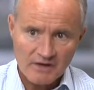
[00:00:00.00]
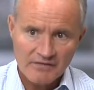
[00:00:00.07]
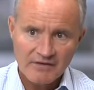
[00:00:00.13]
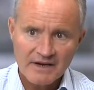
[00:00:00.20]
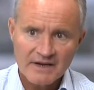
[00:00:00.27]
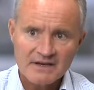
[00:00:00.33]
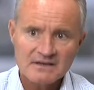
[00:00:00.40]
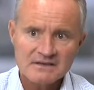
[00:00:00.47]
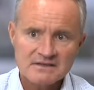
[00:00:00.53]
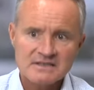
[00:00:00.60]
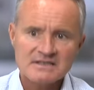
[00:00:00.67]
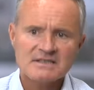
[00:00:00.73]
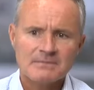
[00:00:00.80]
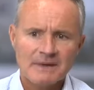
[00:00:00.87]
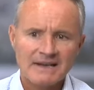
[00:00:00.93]
If I
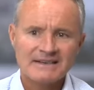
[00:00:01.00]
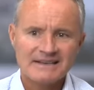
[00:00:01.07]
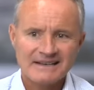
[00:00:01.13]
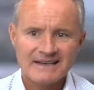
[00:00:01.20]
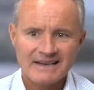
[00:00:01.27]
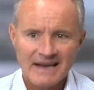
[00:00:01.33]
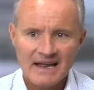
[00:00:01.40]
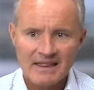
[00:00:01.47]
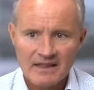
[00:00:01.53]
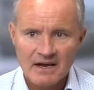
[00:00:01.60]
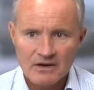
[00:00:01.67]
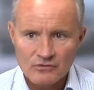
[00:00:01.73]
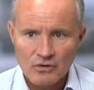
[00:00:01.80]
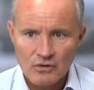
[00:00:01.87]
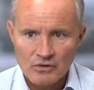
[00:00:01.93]
systematically get
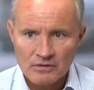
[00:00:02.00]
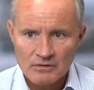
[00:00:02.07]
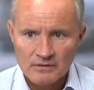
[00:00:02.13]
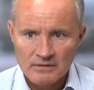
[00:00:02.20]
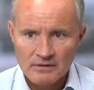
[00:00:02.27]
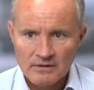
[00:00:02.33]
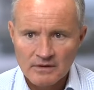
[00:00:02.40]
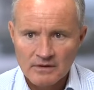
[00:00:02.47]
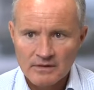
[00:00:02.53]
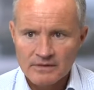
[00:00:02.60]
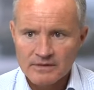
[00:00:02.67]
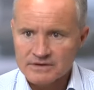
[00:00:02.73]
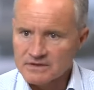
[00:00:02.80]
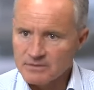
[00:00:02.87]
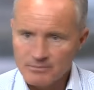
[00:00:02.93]
that wrong,
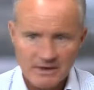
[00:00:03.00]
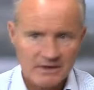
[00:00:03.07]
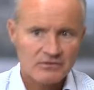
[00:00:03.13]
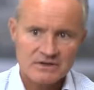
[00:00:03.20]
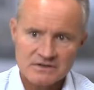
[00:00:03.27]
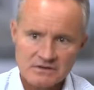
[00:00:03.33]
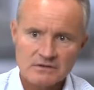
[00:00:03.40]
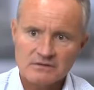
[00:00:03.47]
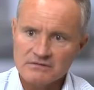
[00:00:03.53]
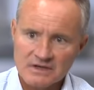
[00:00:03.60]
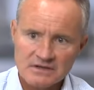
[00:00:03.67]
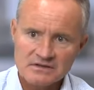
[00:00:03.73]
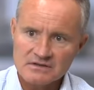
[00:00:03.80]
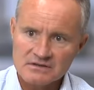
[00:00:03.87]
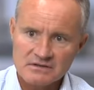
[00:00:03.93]
there's a big risk to
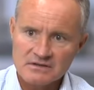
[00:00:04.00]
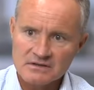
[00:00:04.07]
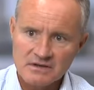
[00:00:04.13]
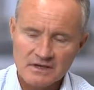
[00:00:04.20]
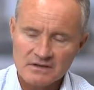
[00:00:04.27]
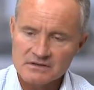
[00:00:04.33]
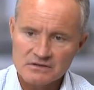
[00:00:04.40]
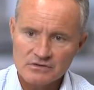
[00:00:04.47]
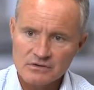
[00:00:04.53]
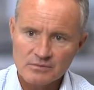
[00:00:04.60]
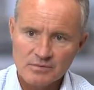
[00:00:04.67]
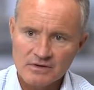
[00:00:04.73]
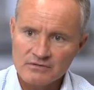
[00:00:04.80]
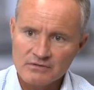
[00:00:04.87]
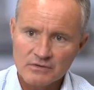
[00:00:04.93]
investors in Henderson
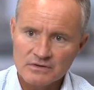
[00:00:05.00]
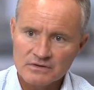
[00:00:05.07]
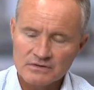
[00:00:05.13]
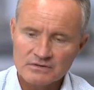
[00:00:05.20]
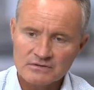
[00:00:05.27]
European Focus.